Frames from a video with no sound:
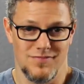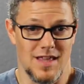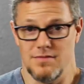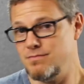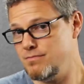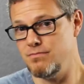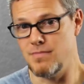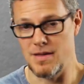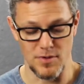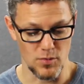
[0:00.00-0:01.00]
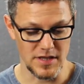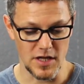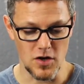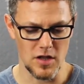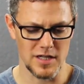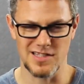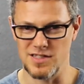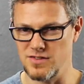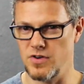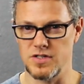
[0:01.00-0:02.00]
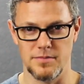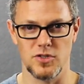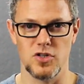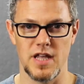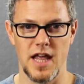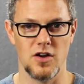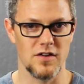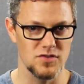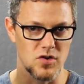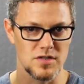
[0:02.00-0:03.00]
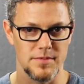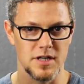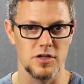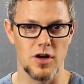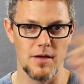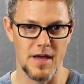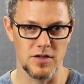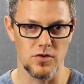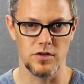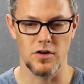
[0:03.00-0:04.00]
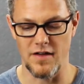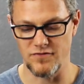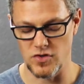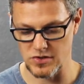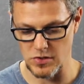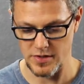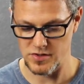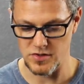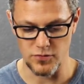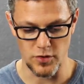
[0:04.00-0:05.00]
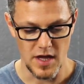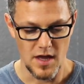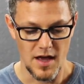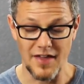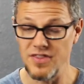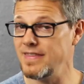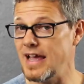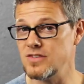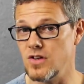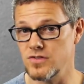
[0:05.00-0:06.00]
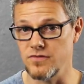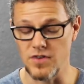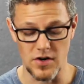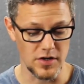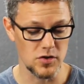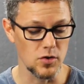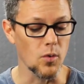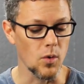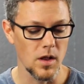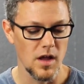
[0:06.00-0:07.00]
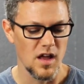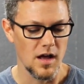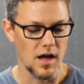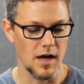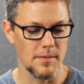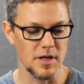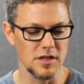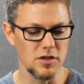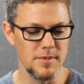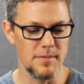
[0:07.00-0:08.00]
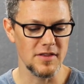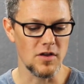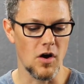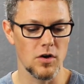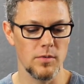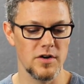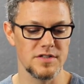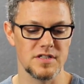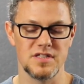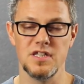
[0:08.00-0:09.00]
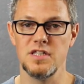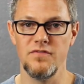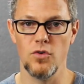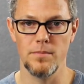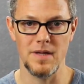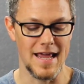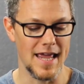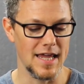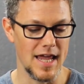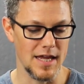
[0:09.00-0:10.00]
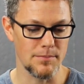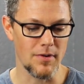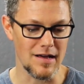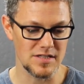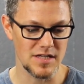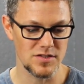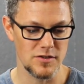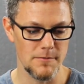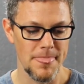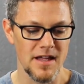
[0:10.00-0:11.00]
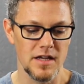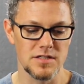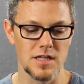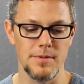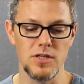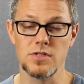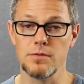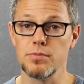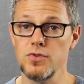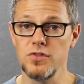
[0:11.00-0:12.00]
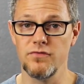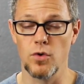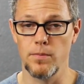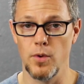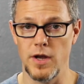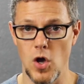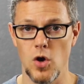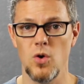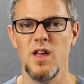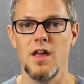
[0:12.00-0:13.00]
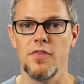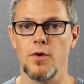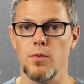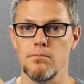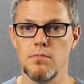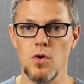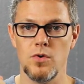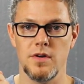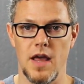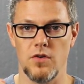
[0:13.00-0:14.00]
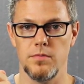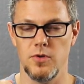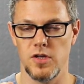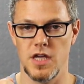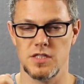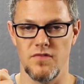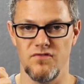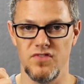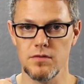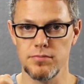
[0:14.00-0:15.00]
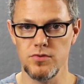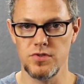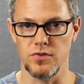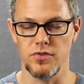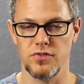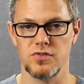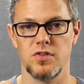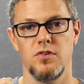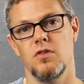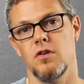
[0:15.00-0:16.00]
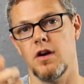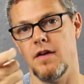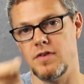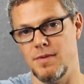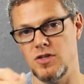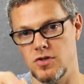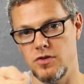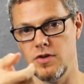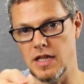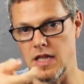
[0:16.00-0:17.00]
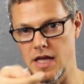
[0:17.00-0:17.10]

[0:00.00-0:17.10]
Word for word: That might be what they call it because it's very similar to the handoff, start something on your iPad, go to your iPhone, so on and so forth. I think that's also very cool. A little bit about the hardware. It's a 64-bit A8 processor. It's going to be using Bluetooth 4.0. The remote now communicates via Bluetooth, so you no longer have to make sure you got